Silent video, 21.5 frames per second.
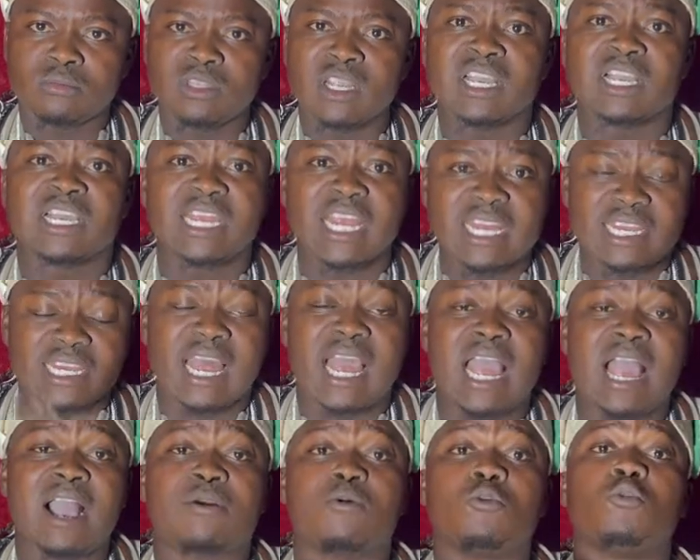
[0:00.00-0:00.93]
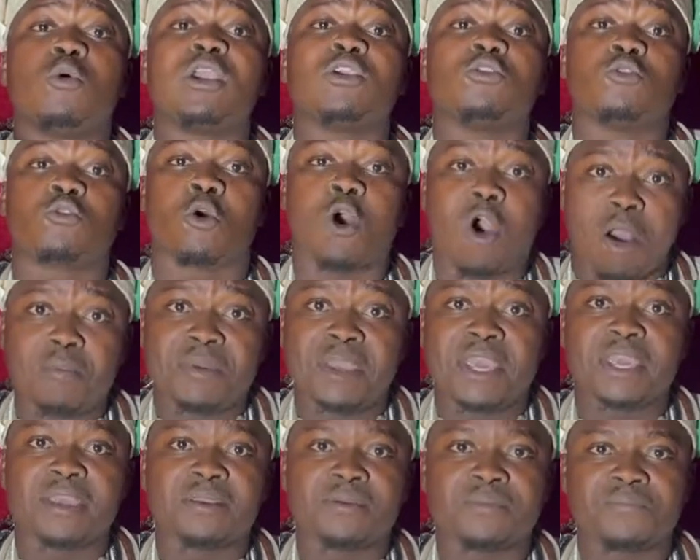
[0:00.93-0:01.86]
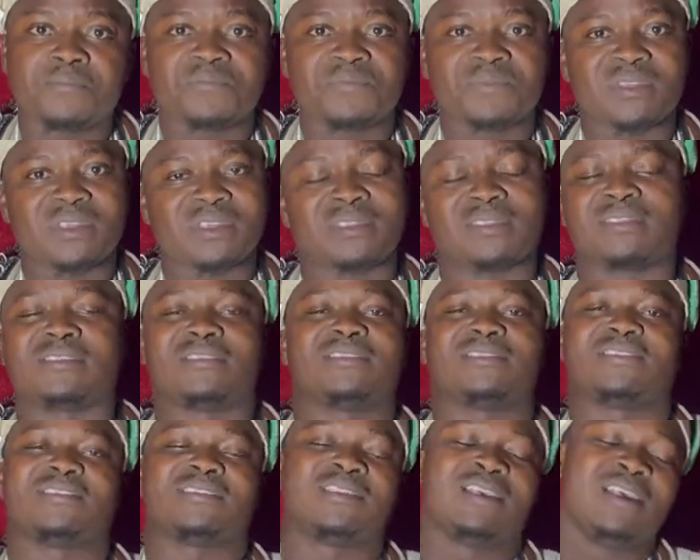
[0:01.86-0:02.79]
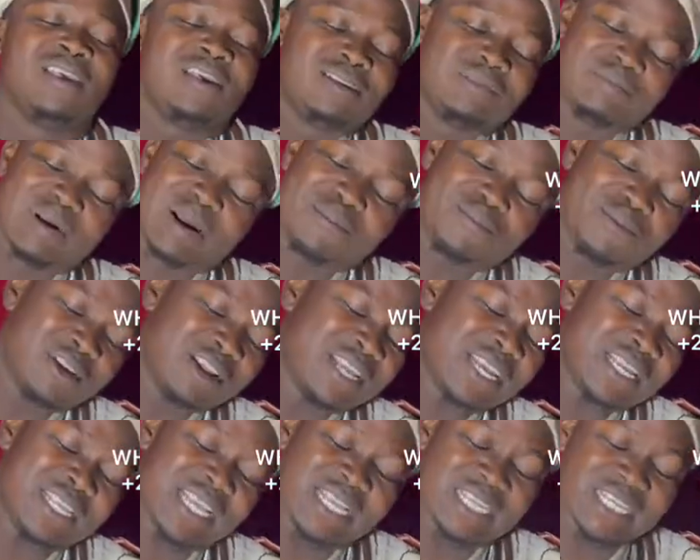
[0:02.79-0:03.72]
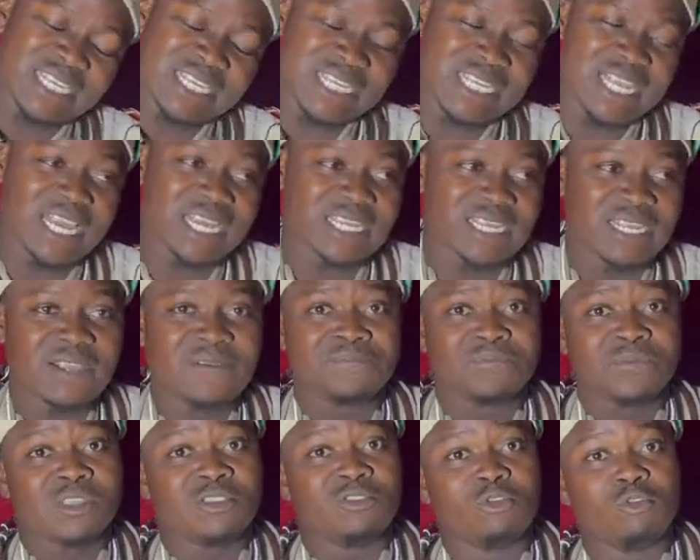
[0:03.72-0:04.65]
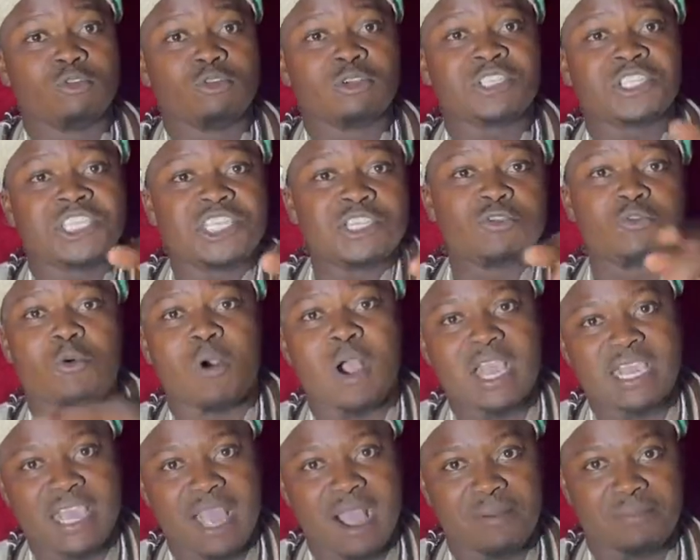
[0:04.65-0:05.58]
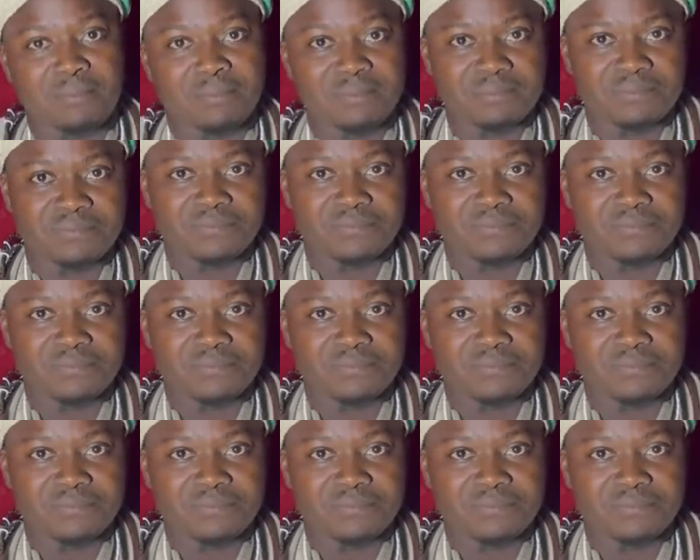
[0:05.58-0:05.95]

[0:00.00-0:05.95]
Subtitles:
The great Yakubu. When you call me, my brothers and sisters, you will see who I am.